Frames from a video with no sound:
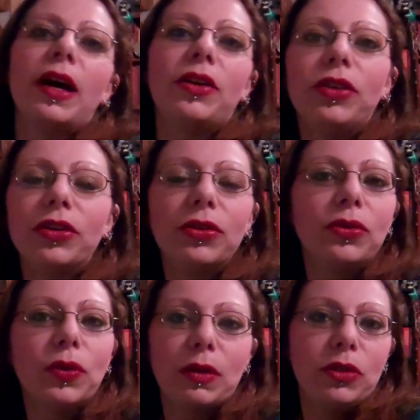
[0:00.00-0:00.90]
I don't
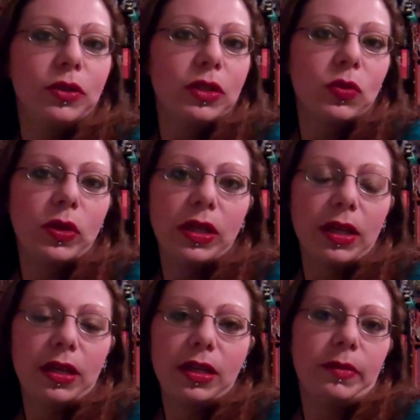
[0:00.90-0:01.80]
know what I'm doing this
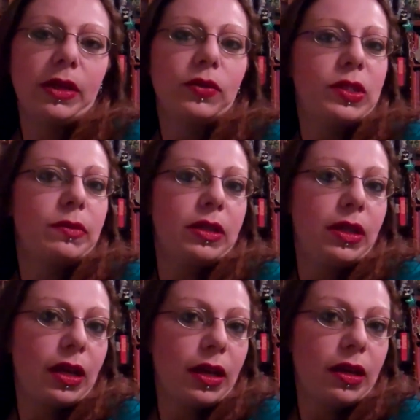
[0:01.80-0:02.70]
weekend. I might go see my
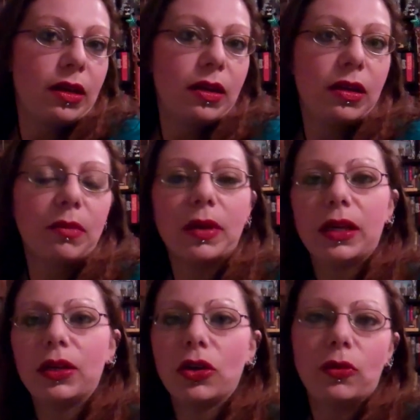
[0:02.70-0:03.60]
dad. I
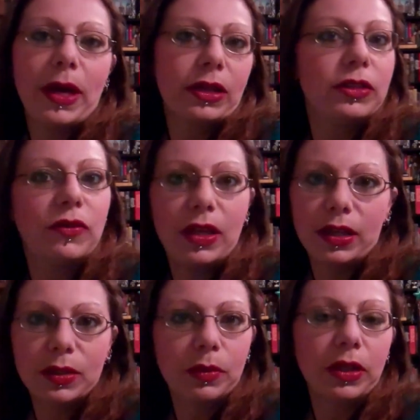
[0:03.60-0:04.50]
might go back to
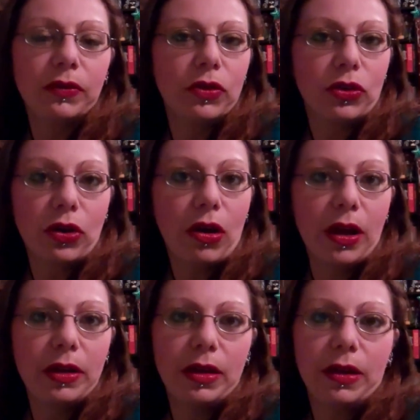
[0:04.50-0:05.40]
Vegas, believe it or
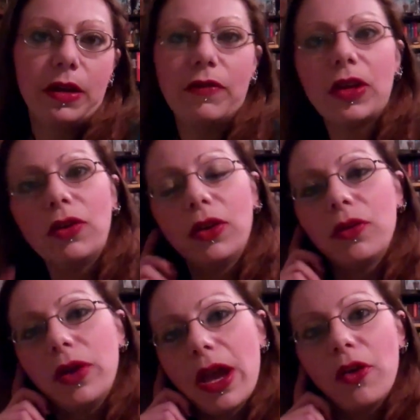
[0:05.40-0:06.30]
not. And if I don't
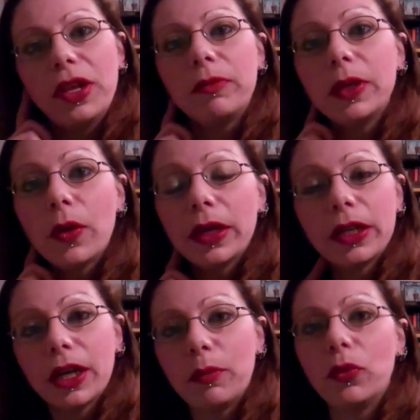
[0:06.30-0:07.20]
go now, then I'll be going
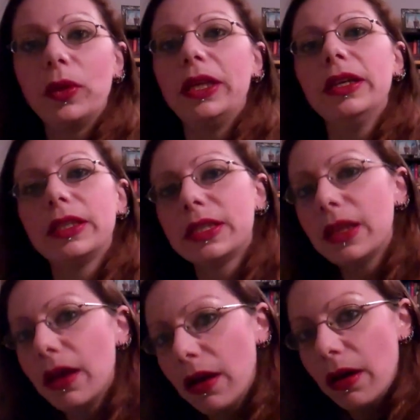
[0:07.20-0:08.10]
in a couple weeks.